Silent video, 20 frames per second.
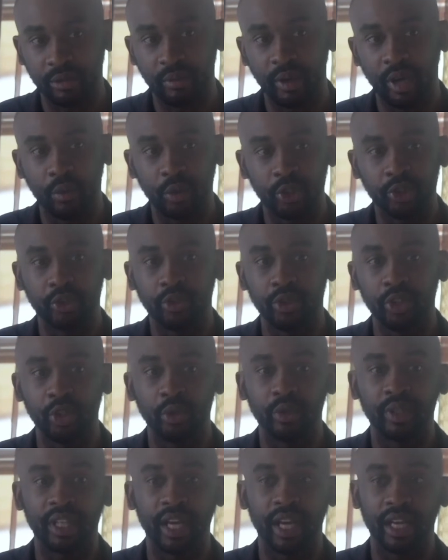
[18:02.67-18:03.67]
about what you do
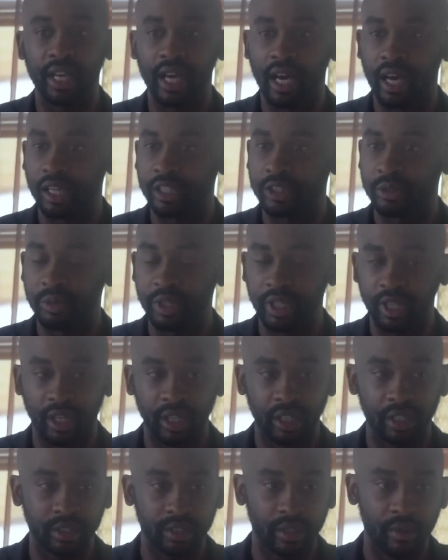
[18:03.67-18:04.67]
with that knowledge,
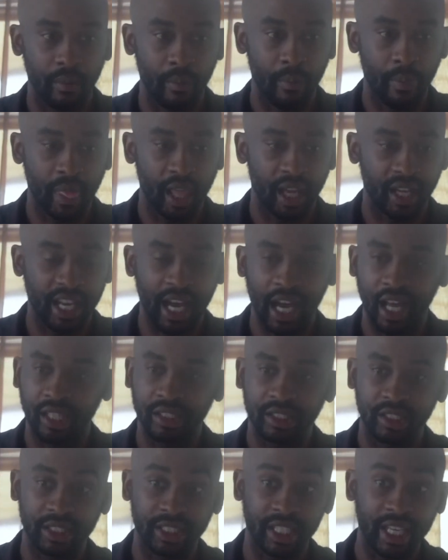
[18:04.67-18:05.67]
because
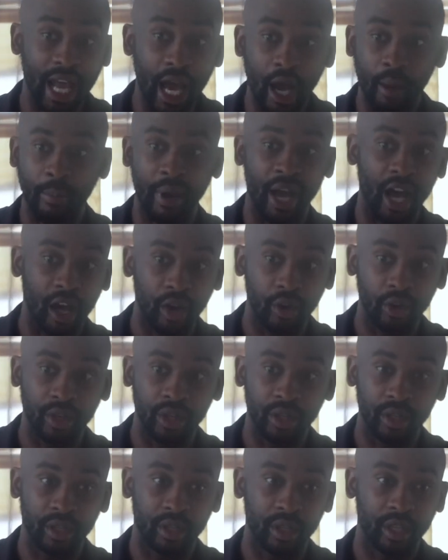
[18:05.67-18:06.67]
knowledge is not
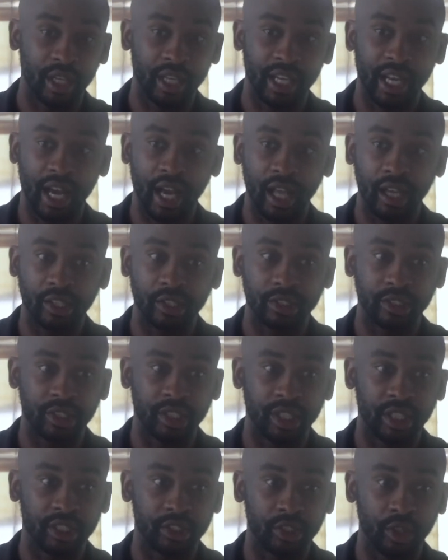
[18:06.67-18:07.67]
power. Knowledge
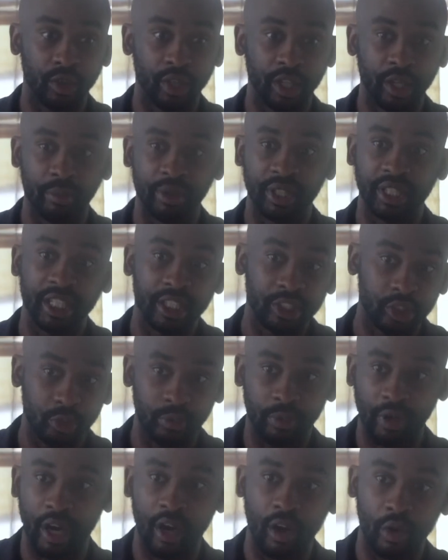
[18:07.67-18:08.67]
is only potential
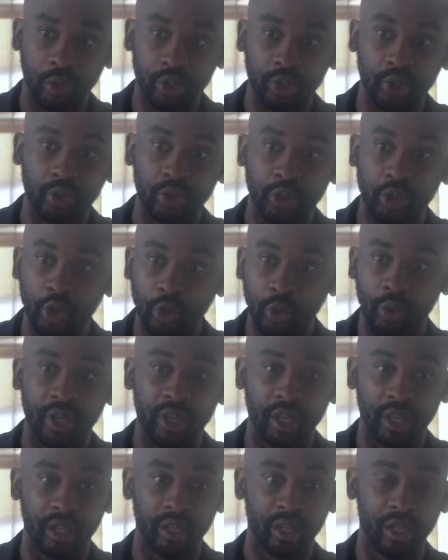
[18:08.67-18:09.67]
power. What you do with
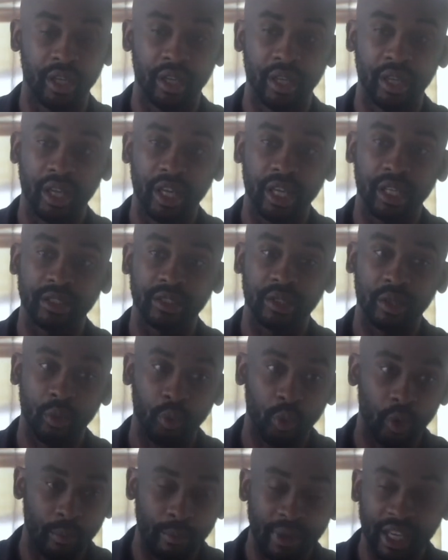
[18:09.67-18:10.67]
it is
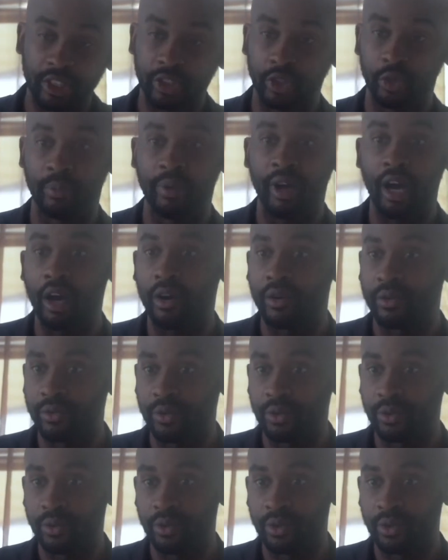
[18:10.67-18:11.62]
what makes you powerful.